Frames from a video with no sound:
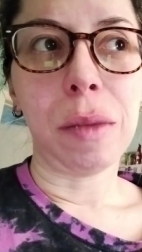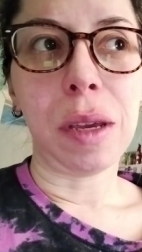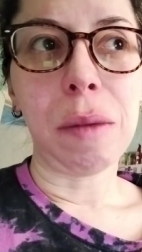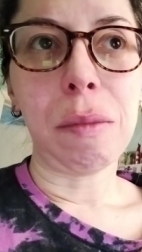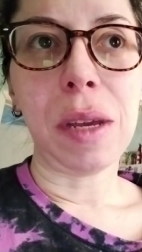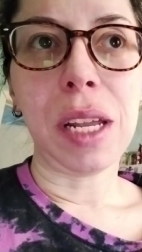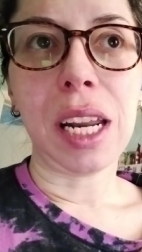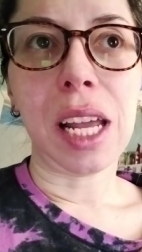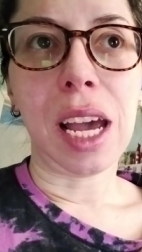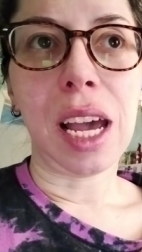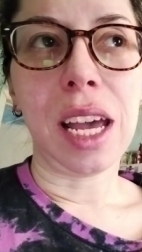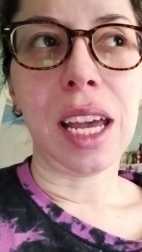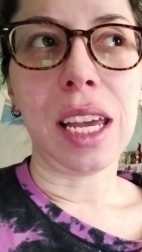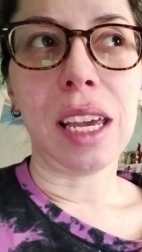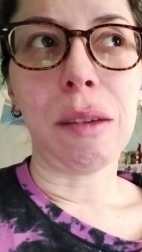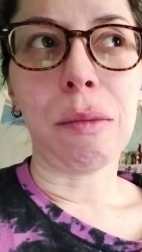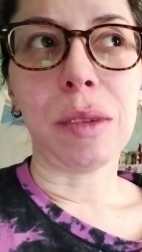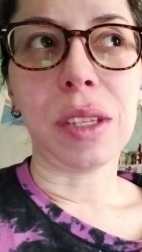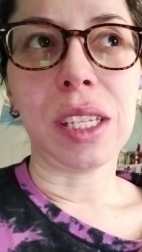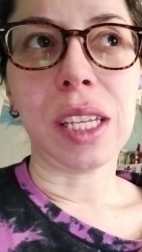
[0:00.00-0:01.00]
maybe
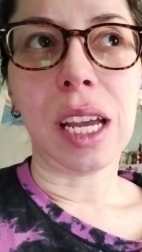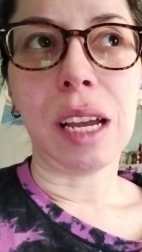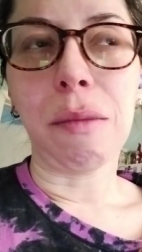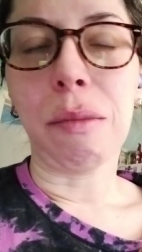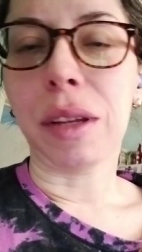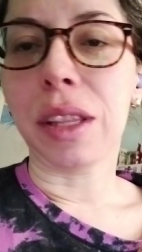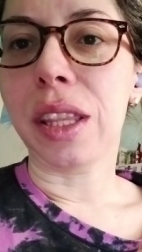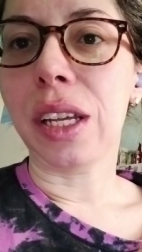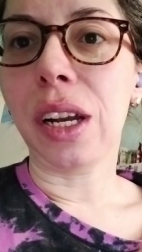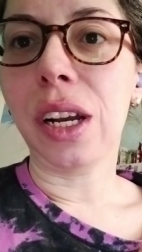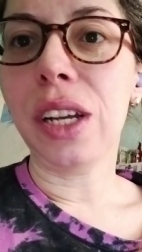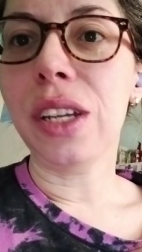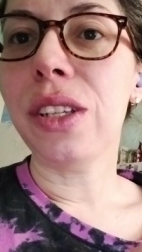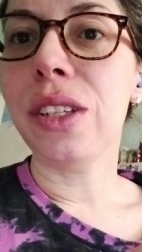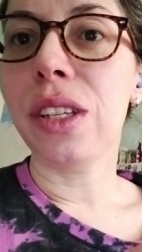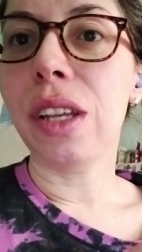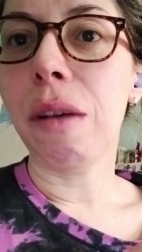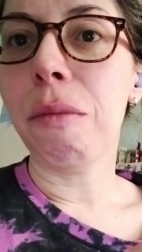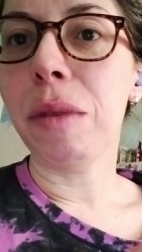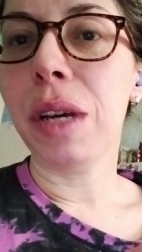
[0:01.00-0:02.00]
not Amazon, but there
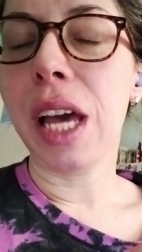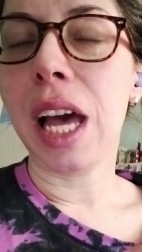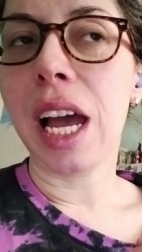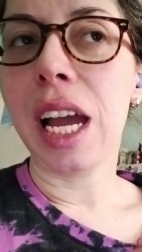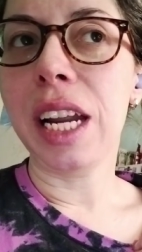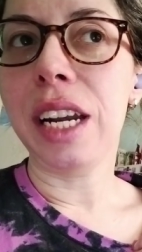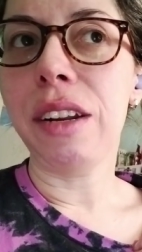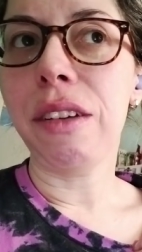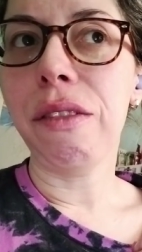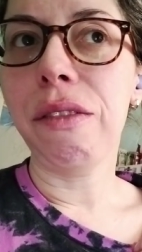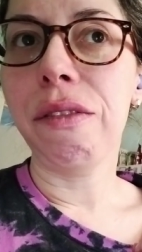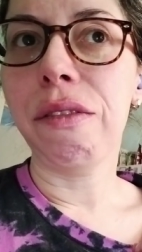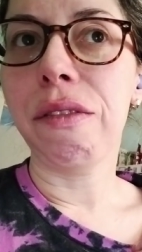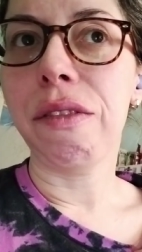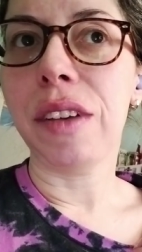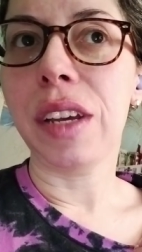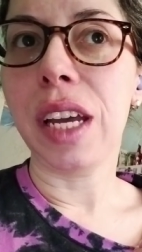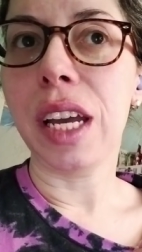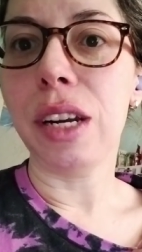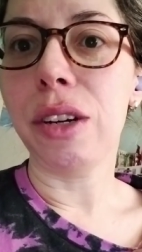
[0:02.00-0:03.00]
is some kind
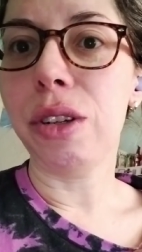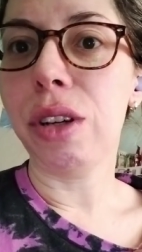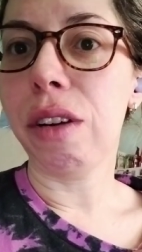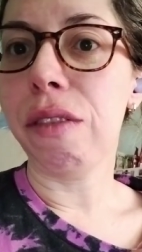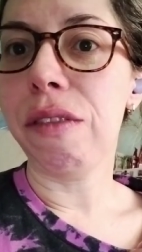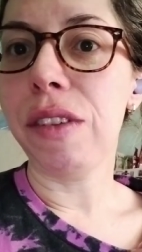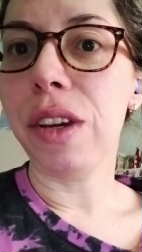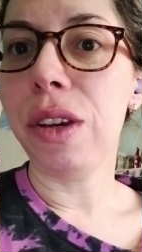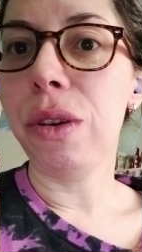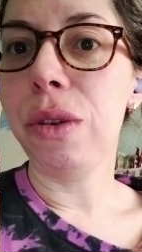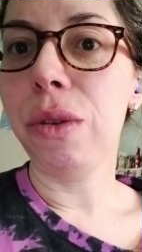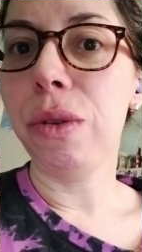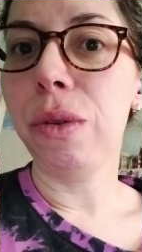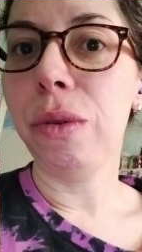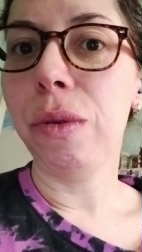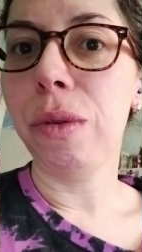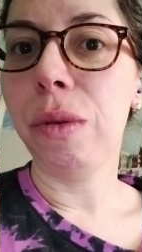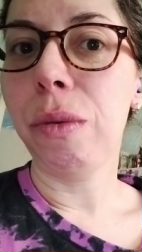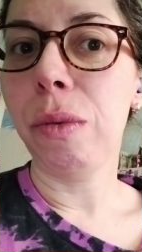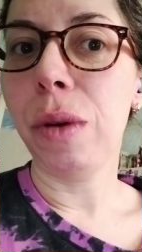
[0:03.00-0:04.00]
of
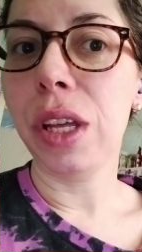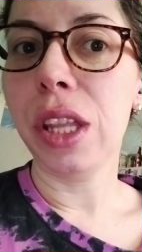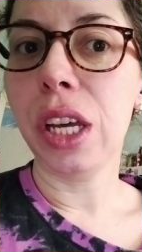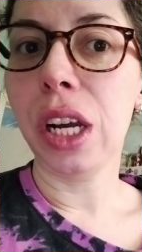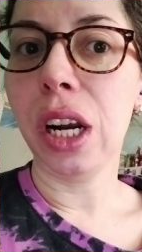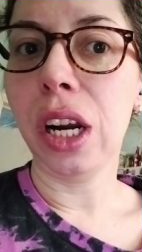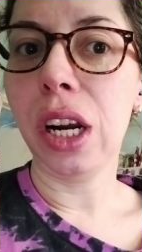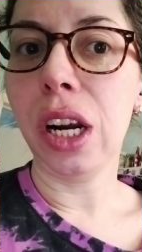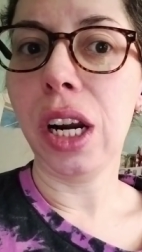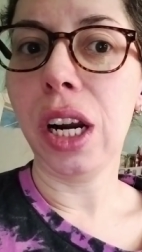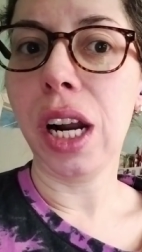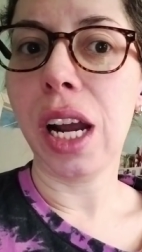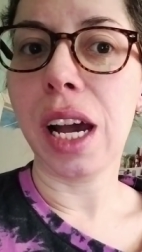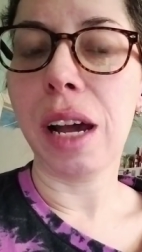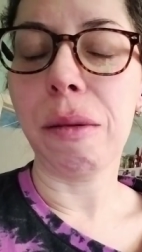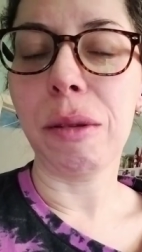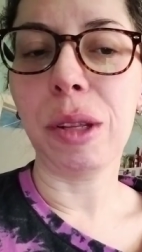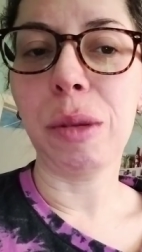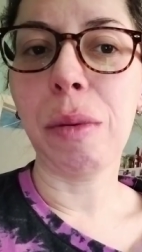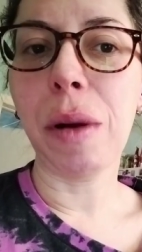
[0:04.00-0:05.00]
interview with her.
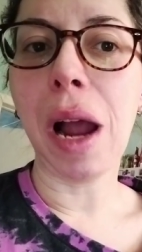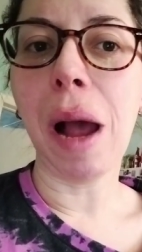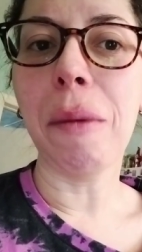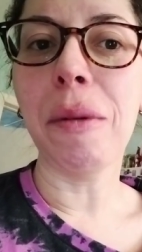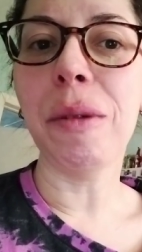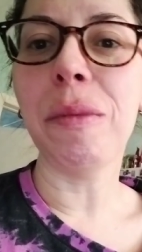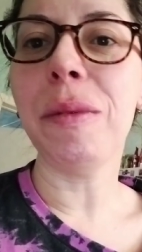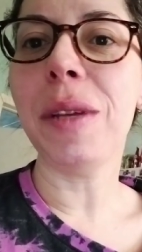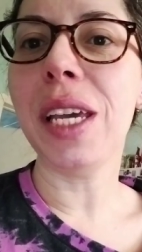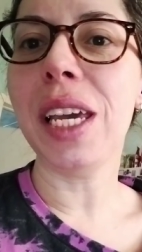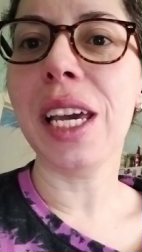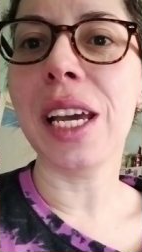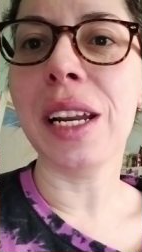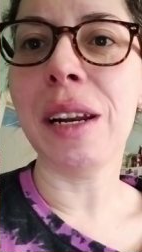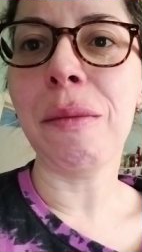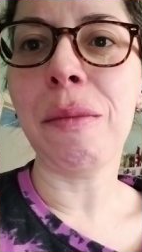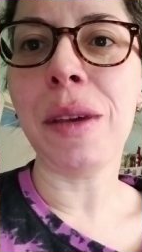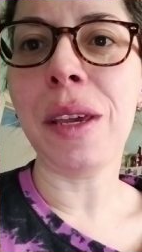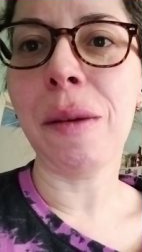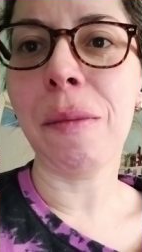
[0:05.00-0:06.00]
It's probably
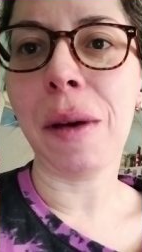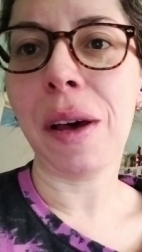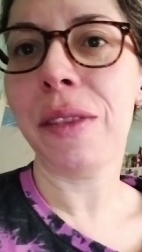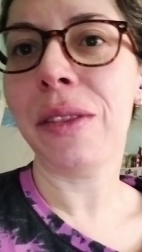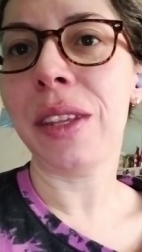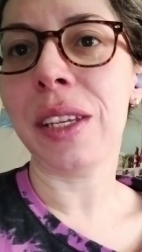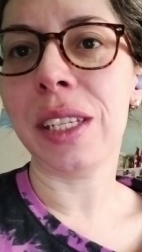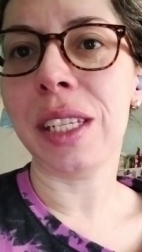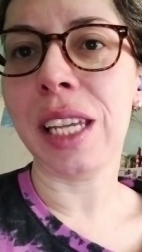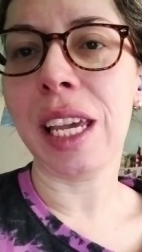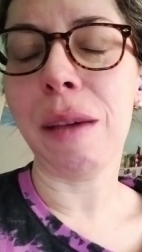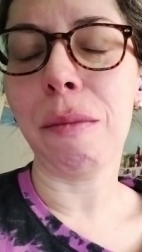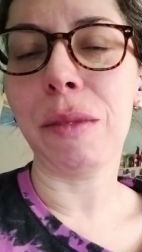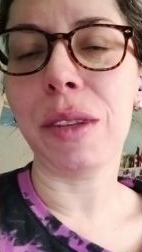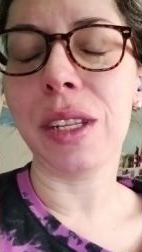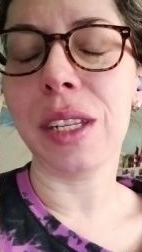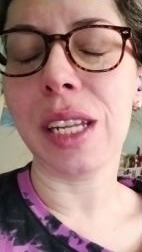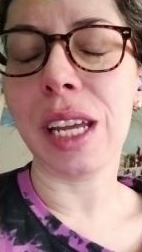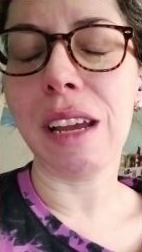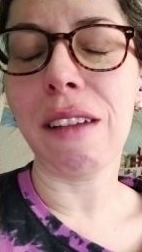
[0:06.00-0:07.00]
going to be about the
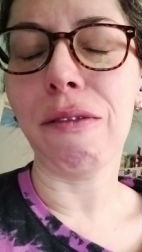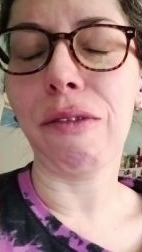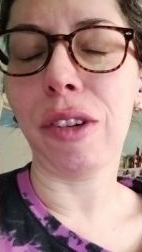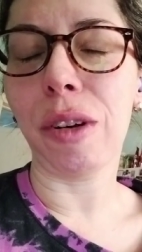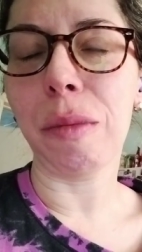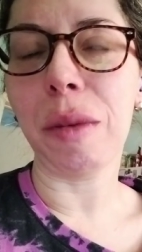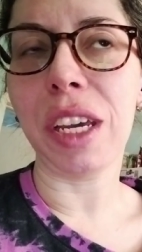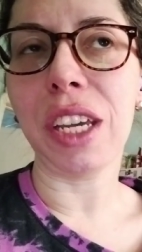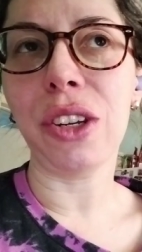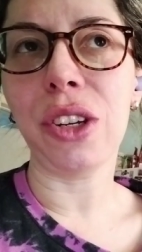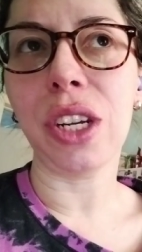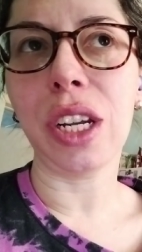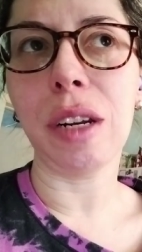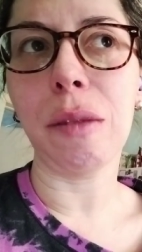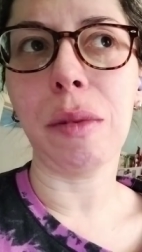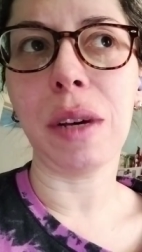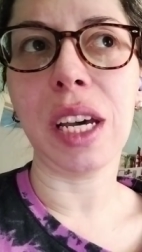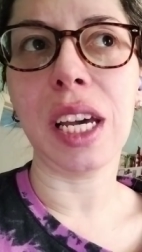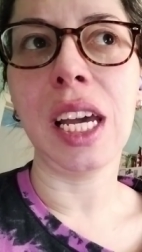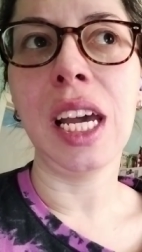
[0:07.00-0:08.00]
same
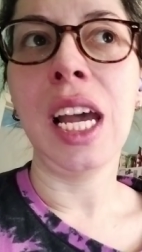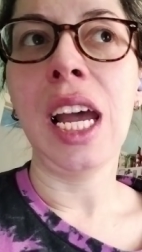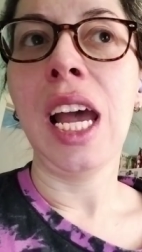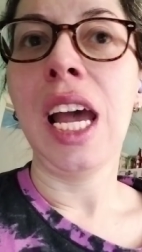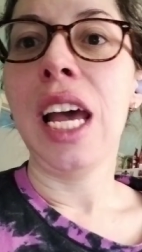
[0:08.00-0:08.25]
information, but